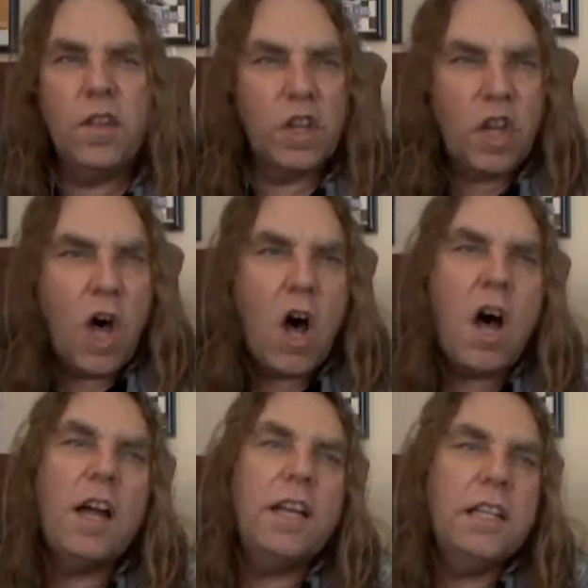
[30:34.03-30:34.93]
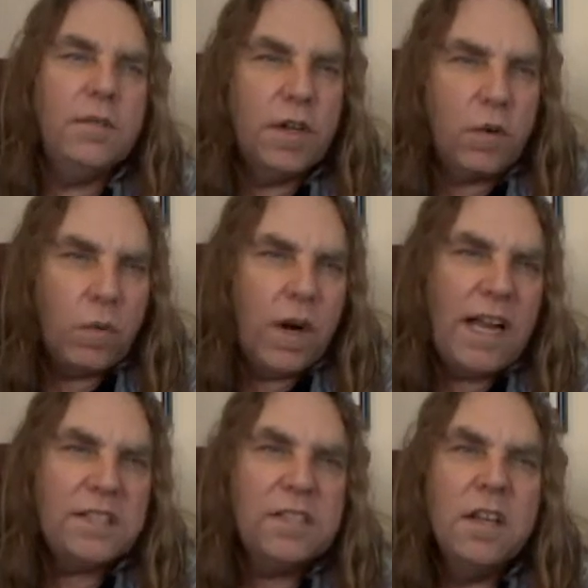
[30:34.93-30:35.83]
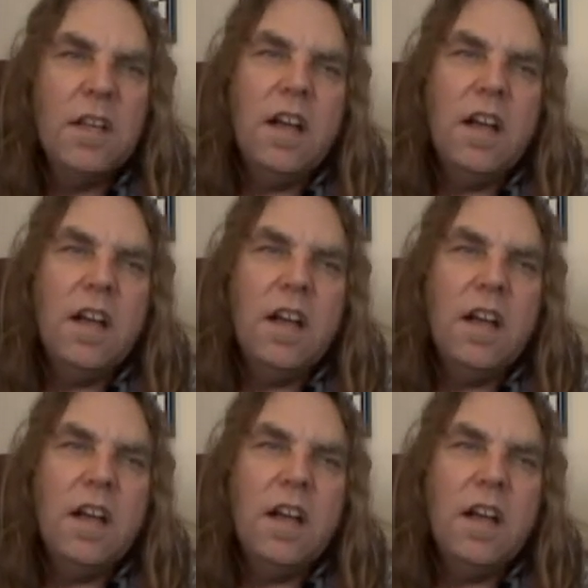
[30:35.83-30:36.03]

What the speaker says: the law and even arrest.